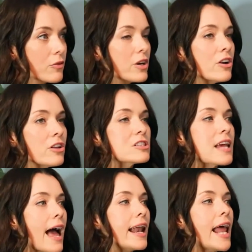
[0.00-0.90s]
$300
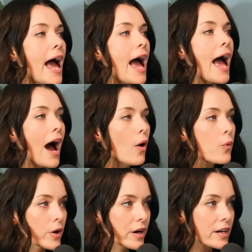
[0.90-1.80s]
an
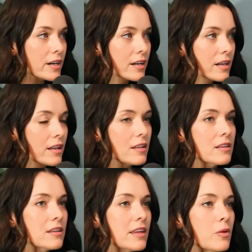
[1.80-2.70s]
hour.
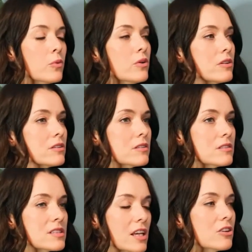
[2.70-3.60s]
They will
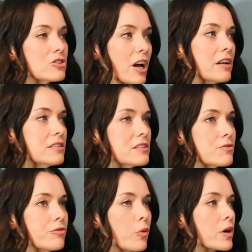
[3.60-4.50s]
say your child needs
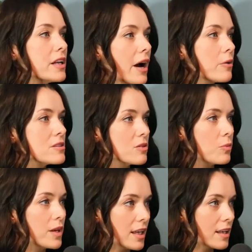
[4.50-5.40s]
40 hours a
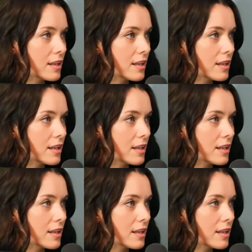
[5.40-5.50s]
week.